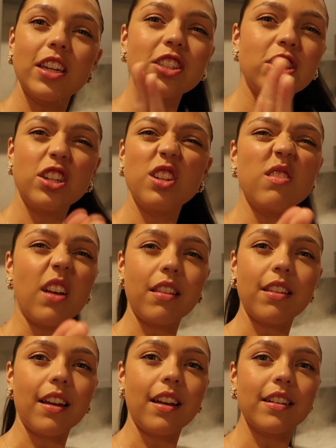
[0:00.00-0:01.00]
like to do
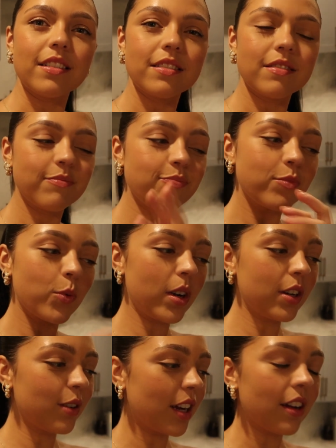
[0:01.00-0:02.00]
nothing. What
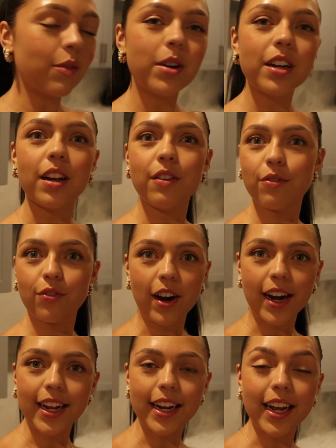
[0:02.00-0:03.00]
a great
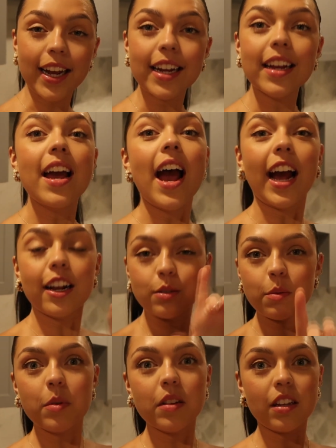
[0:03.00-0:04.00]
Friday night. As
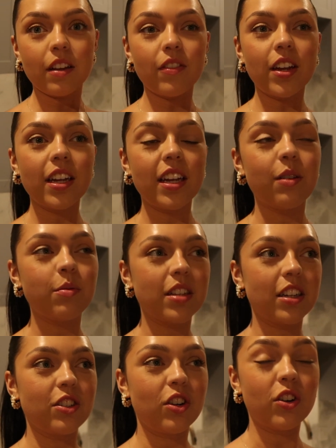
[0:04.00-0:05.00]
we were leaving, it was
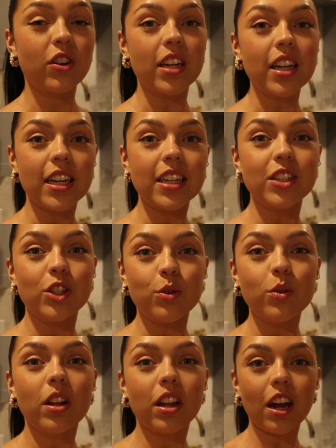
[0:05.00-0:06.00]
like turning
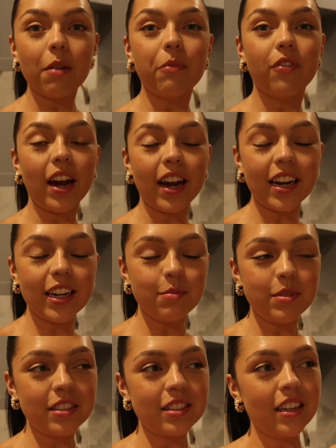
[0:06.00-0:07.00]
into club
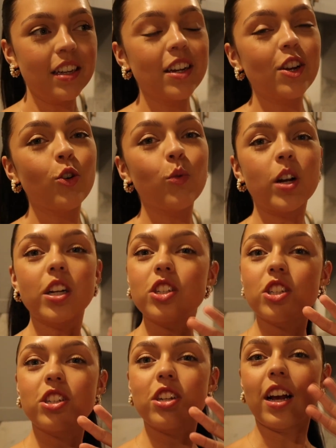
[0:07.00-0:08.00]
vibes.
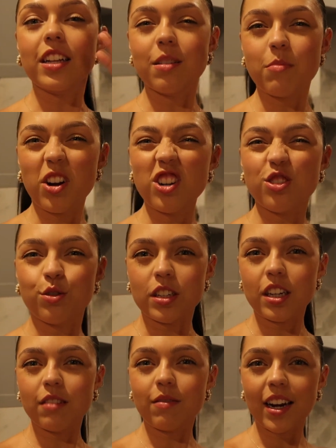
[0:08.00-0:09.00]
Which, as I'm not
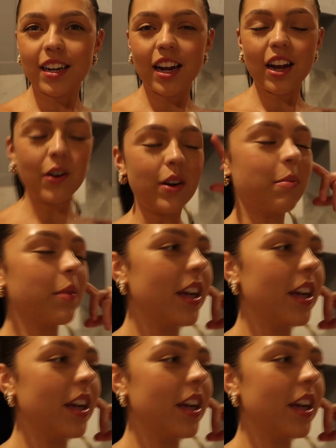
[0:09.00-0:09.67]
drinking right now, I'm